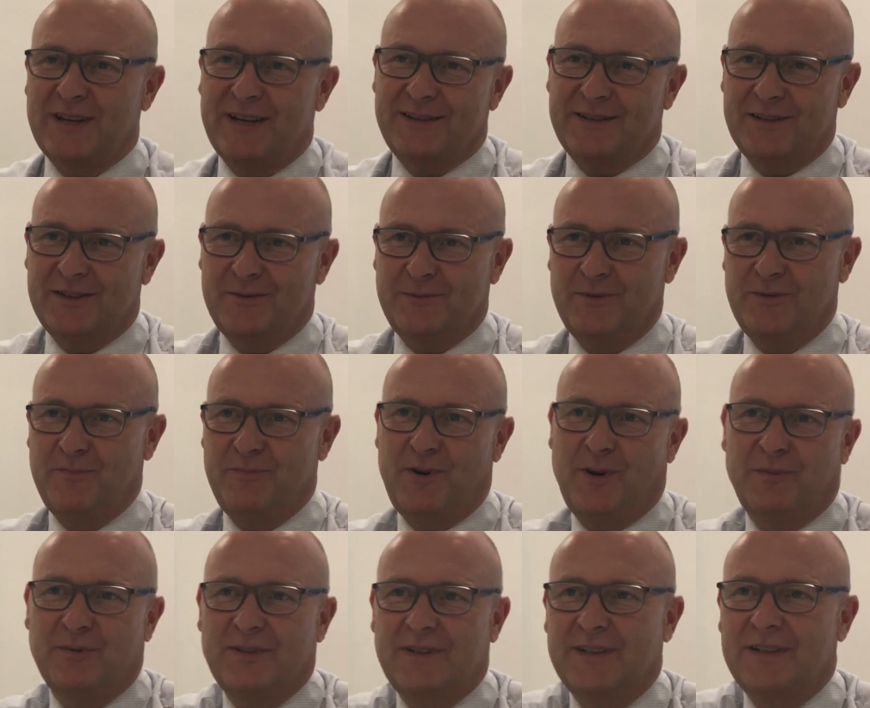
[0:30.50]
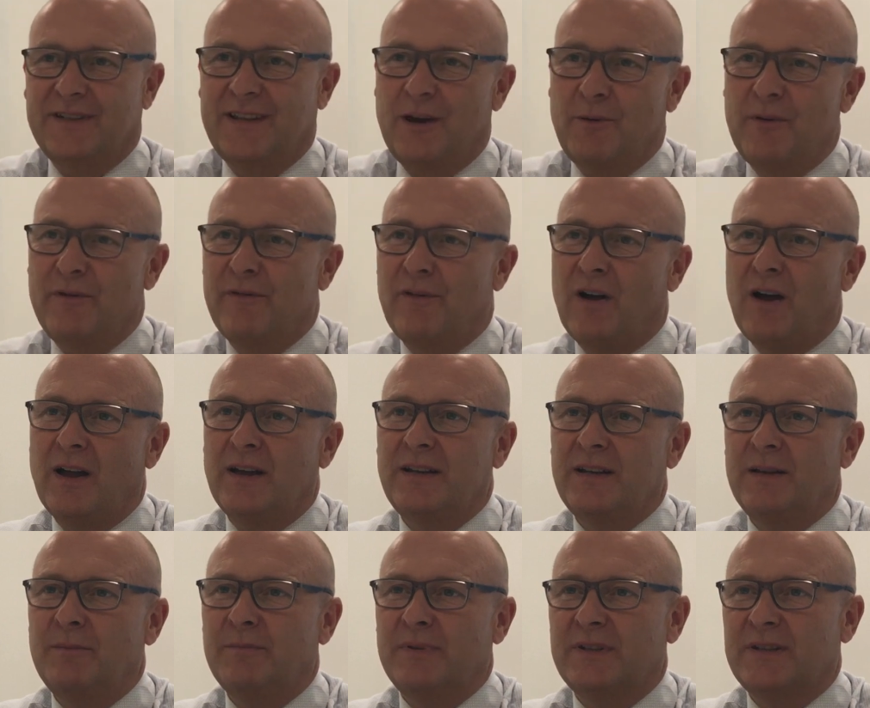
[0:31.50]
exist with properties that we find,
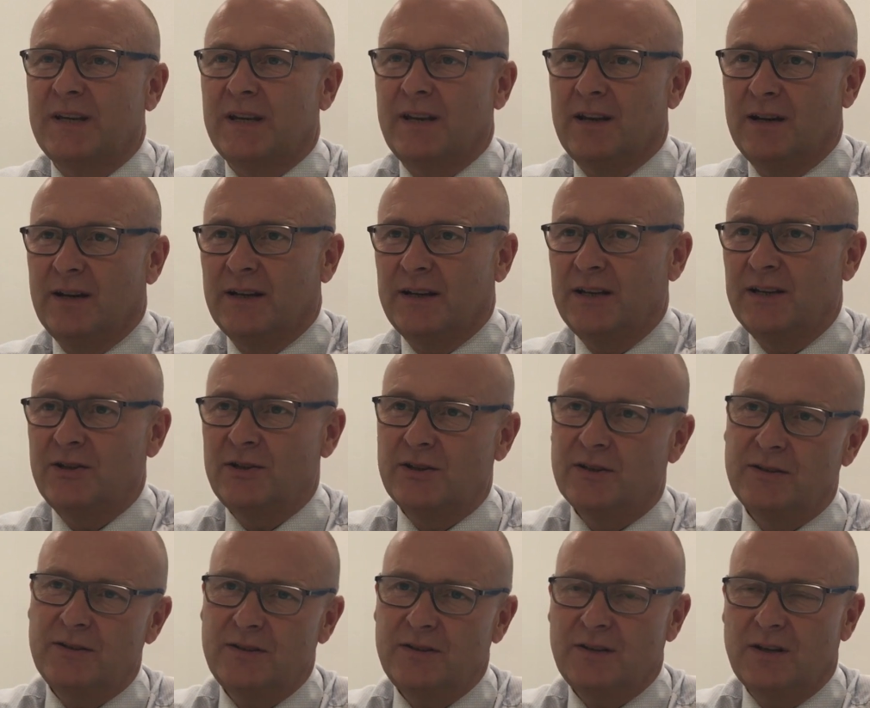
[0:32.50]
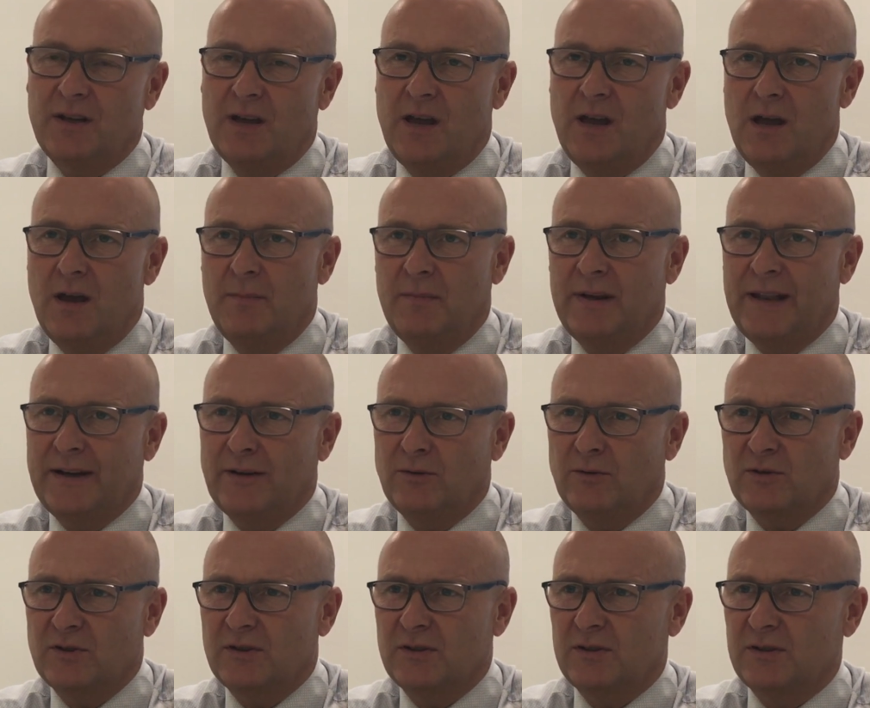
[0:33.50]
in particular kitchens.
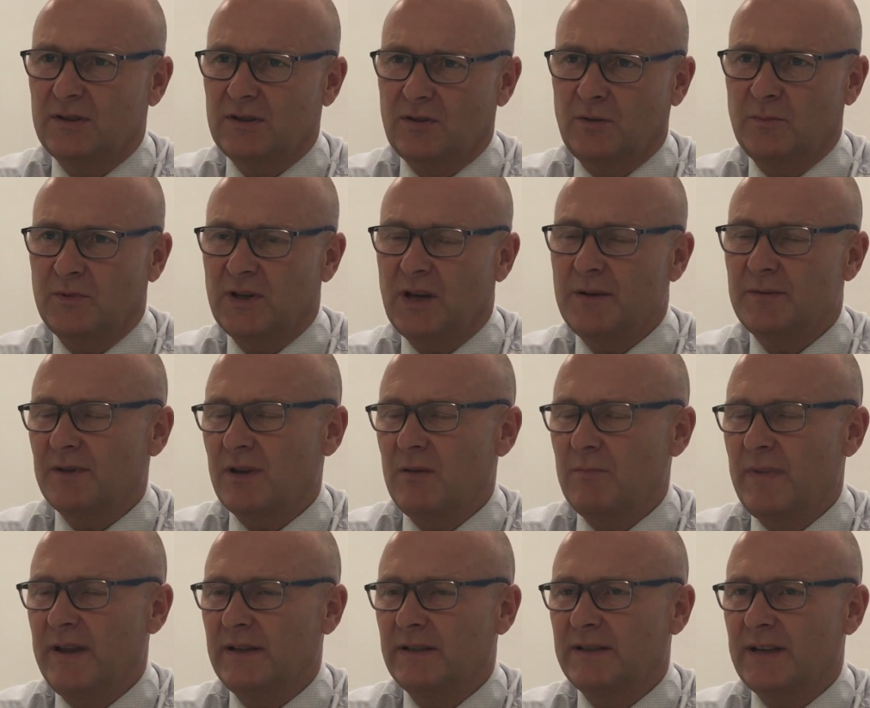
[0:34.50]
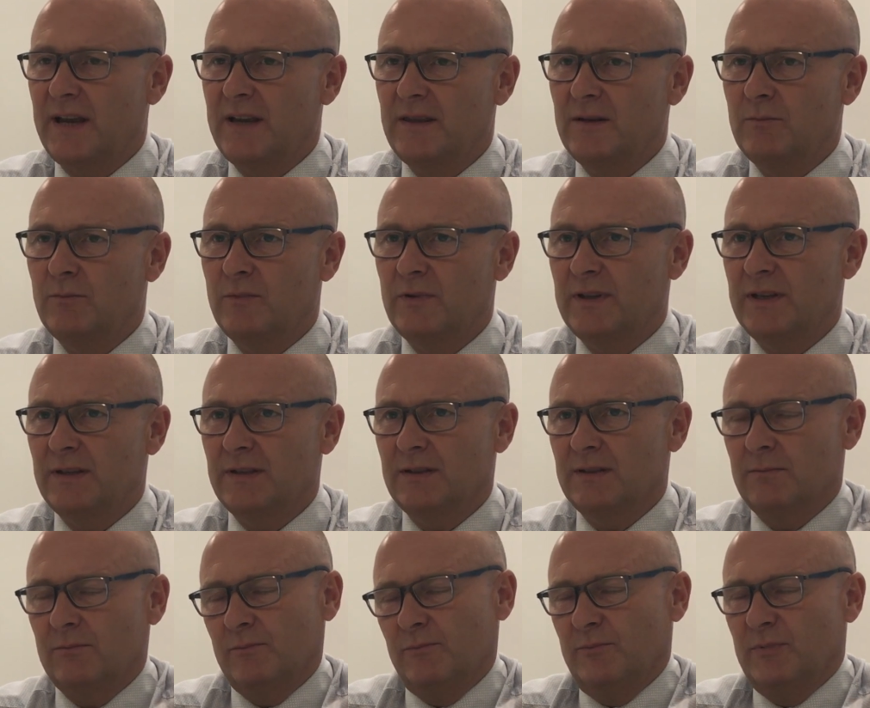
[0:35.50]
Landlords sometimes don't maintain them
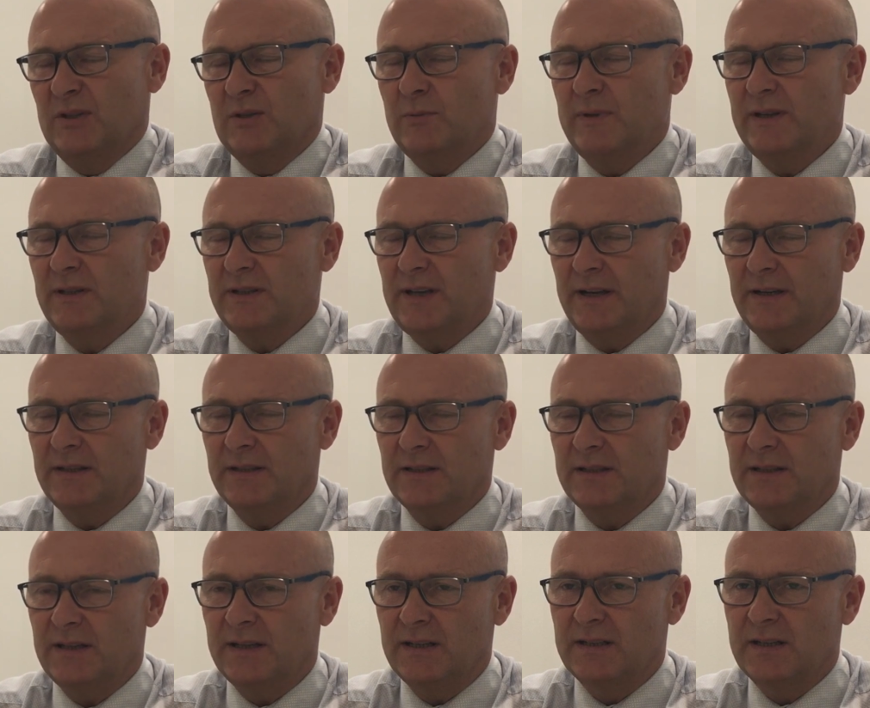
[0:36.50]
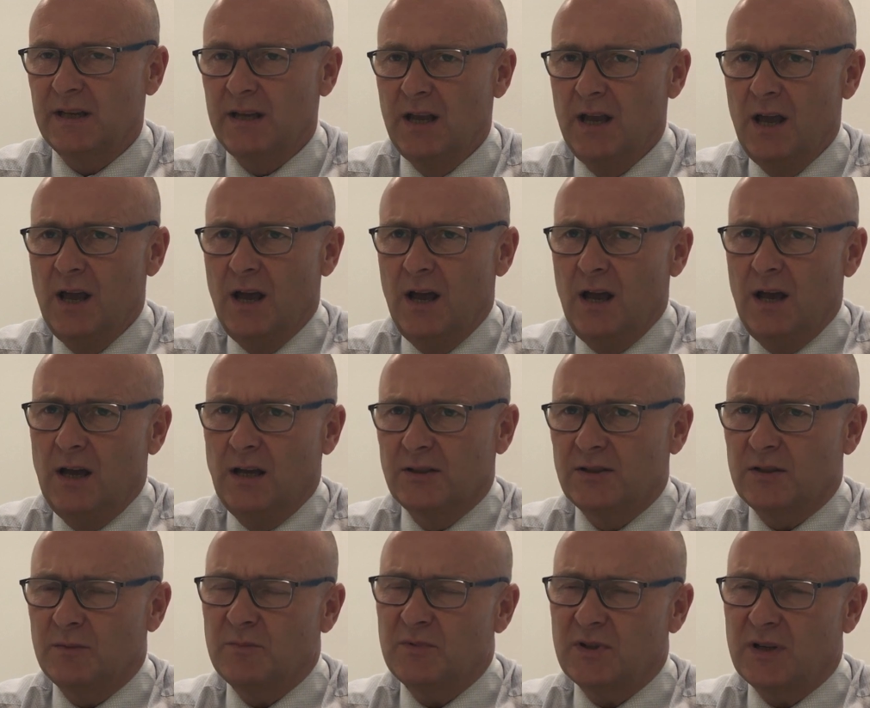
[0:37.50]
between tenancies.
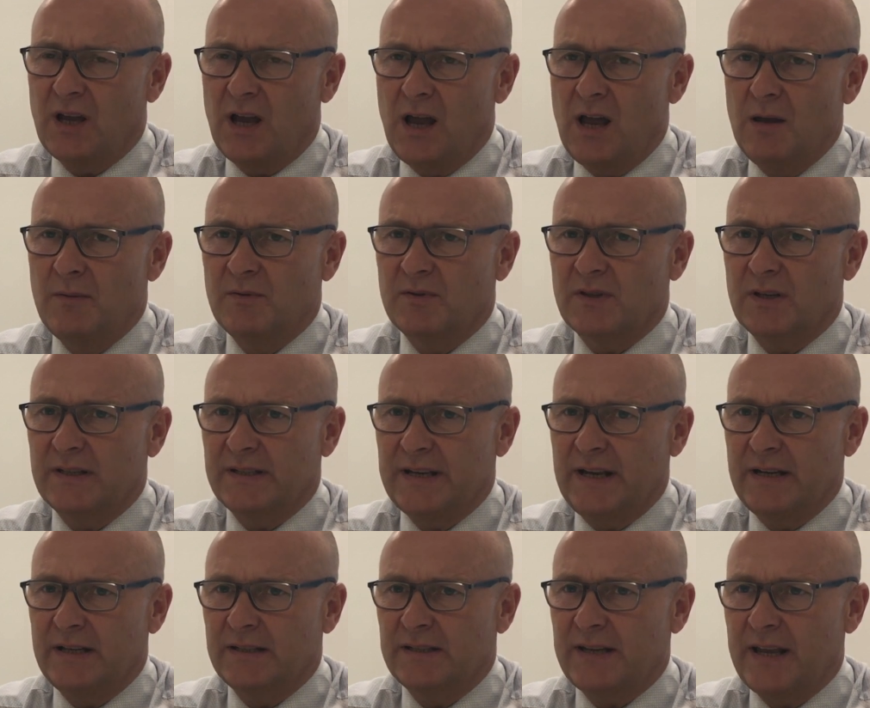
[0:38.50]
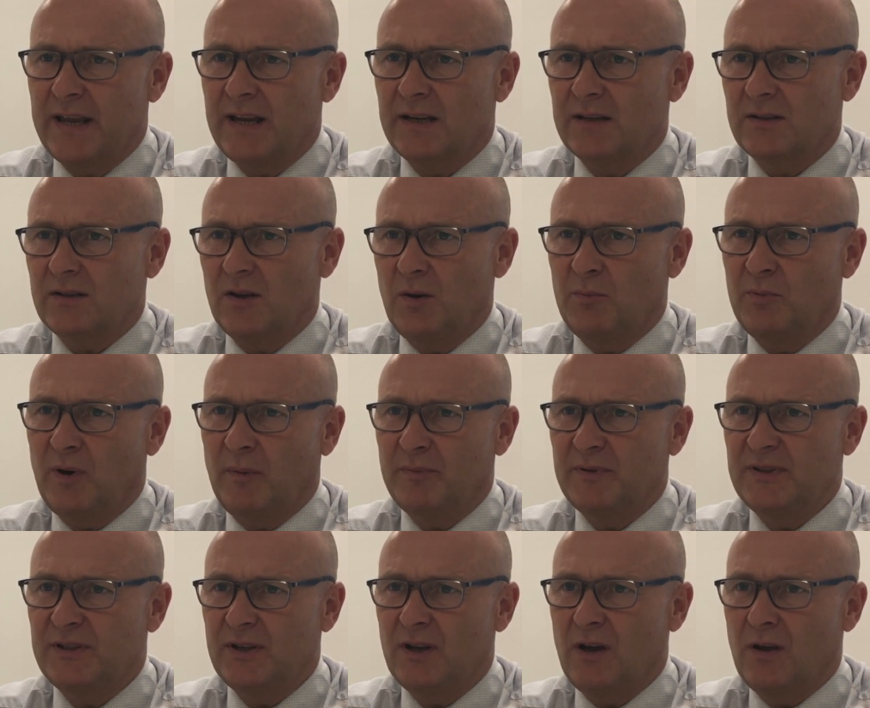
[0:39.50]
Sometimes a tenant takes a
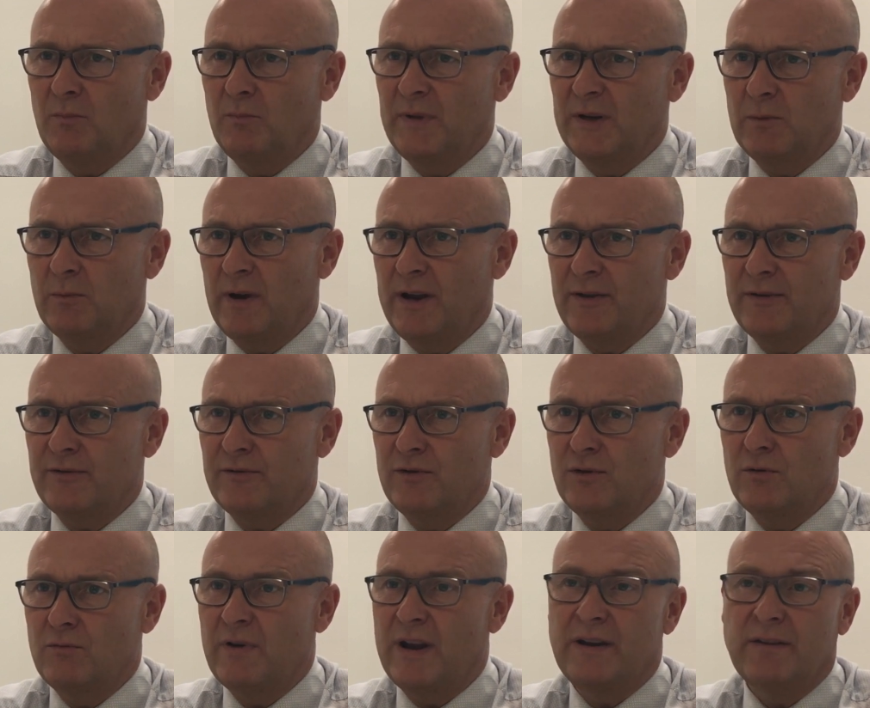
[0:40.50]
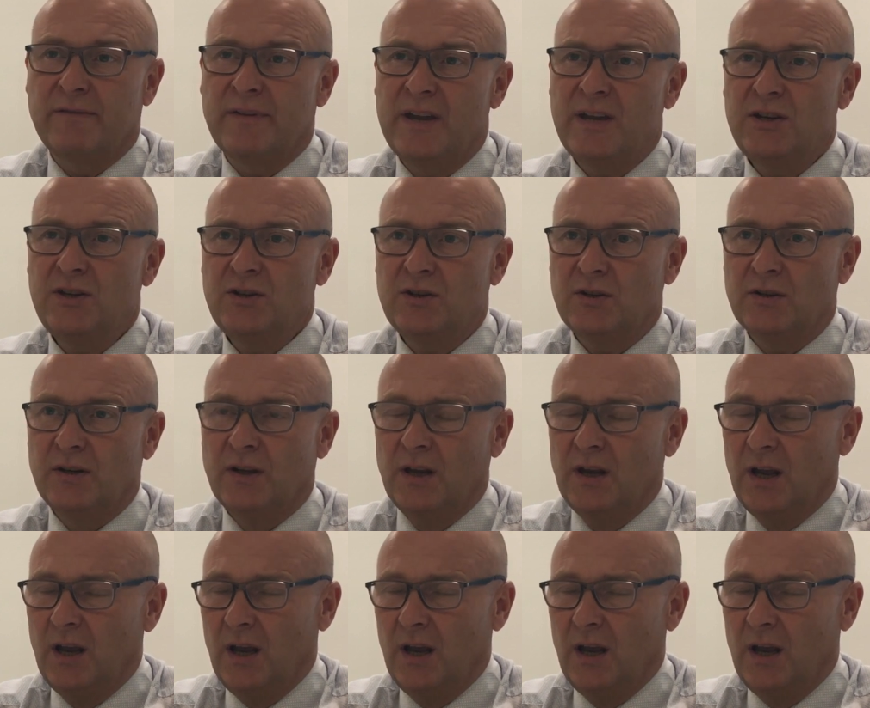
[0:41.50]
property on midway through renovation.